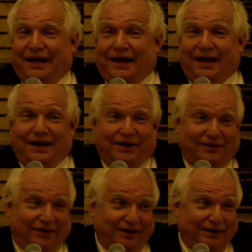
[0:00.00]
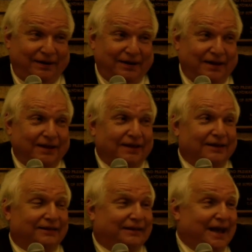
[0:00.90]
And
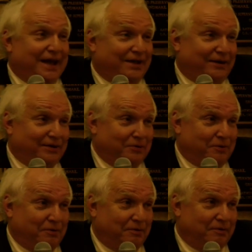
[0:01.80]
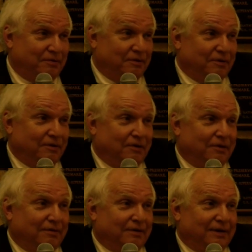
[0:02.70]
thank you
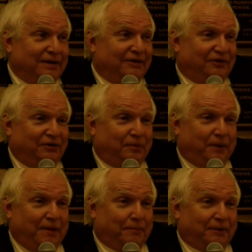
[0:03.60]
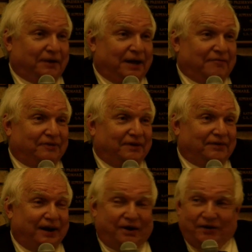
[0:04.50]
to the people of this
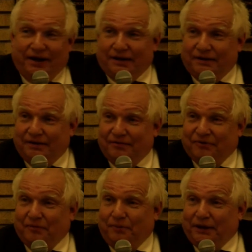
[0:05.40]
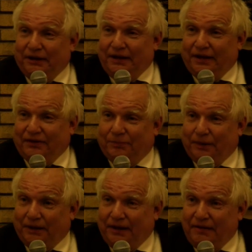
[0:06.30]
area for building this
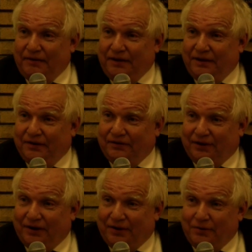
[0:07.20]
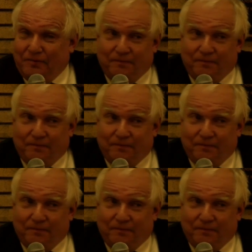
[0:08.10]
building years ago.